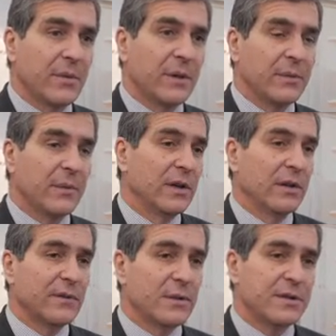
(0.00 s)
and we
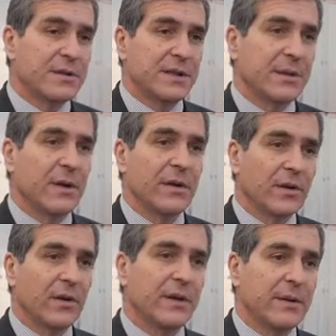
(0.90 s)
look forward to seeing whether or
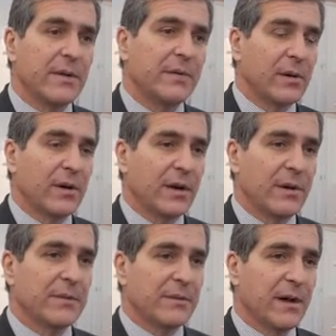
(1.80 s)
not the MIV
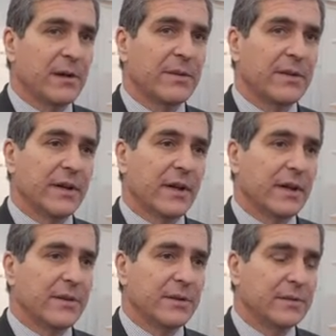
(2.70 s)
program develops
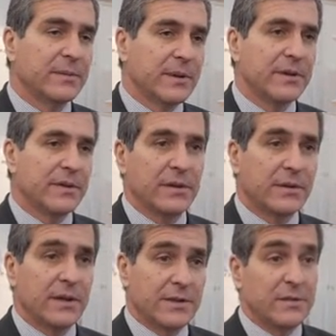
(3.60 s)
into
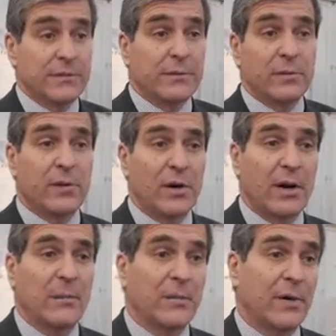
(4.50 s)
a full program of